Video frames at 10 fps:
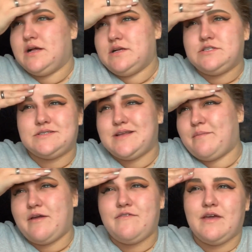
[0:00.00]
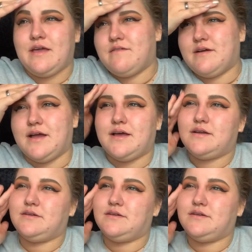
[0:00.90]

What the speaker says: Just not my favorite.